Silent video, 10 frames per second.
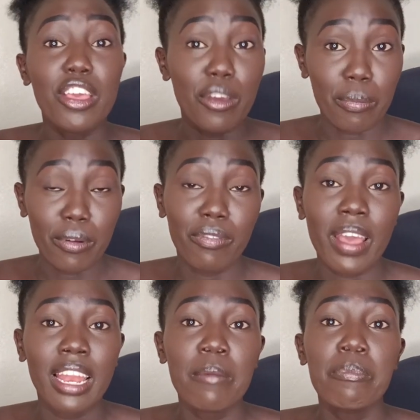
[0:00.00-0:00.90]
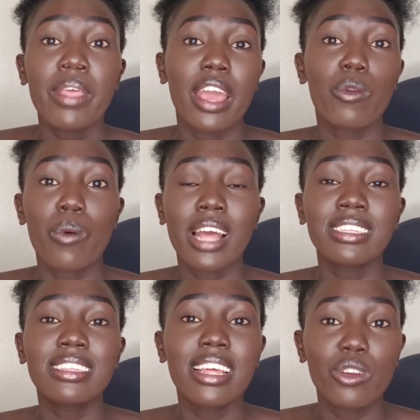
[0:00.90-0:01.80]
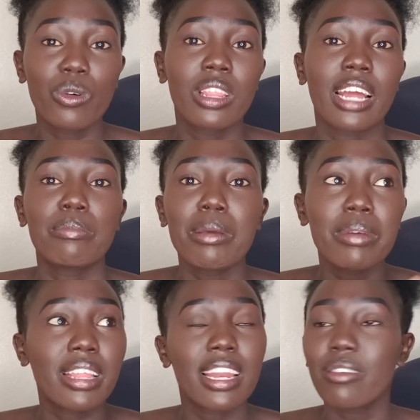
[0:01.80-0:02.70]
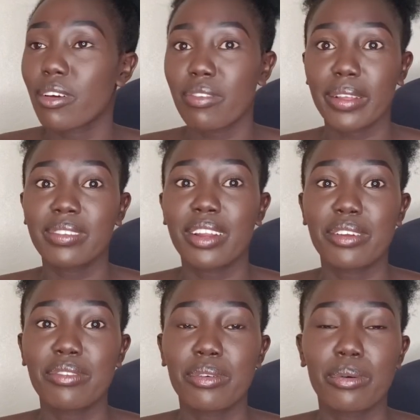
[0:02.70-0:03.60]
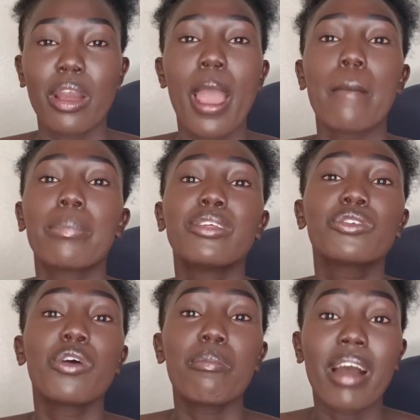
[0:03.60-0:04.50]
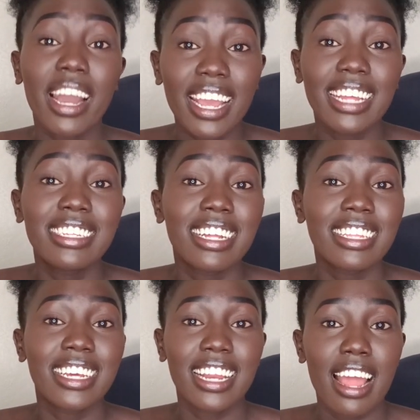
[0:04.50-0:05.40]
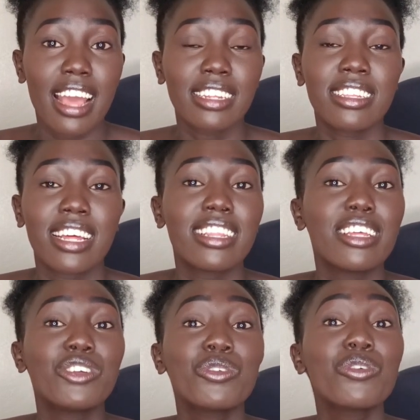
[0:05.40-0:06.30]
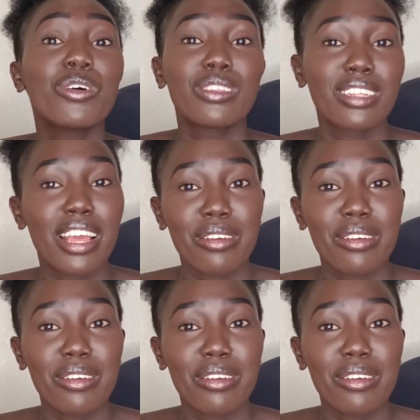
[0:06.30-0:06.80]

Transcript: your profile. And once they do that, maybe they leave a 5-star review, please go back and tell the client that they should consider